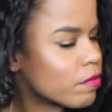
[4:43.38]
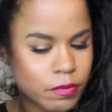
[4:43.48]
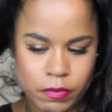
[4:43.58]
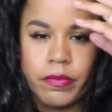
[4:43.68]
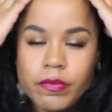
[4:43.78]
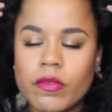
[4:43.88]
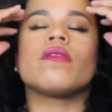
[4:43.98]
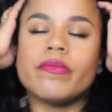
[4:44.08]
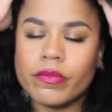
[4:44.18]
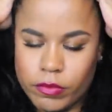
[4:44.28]
down
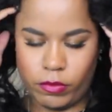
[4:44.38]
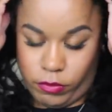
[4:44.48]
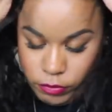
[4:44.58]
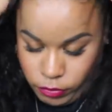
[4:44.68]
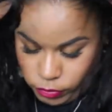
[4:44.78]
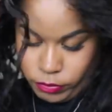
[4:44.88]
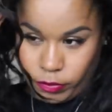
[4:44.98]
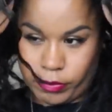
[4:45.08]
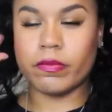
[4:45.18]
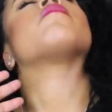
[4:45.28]
and massage
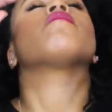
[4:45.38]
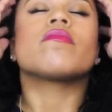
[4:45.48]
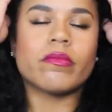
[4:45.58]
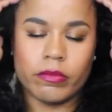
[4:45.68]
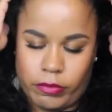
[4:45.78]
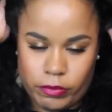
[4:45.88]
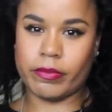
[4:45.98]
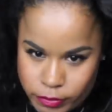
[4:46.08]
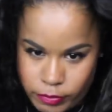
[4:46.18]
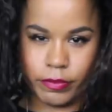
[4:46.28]
my scalp a little bit
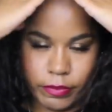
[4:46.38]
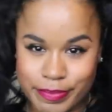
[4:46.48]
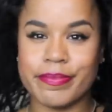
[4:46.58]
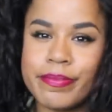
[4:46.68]
because when I hair,